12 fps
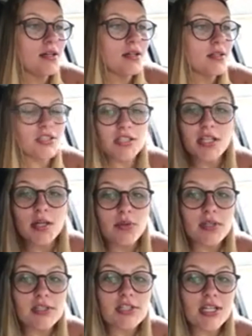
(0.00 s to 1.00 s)
just keep
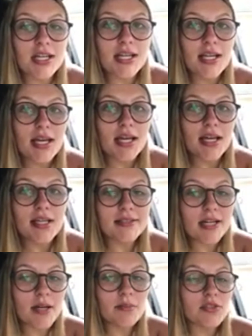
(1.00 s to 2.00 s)
pushing, and I'm
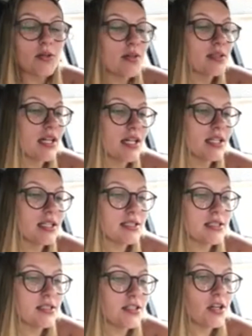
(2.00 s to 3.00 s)
so excited to
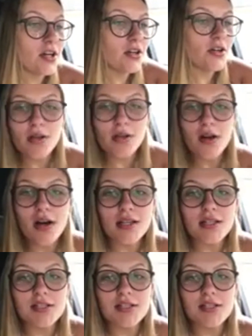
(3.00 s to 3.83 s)
see y'all go to college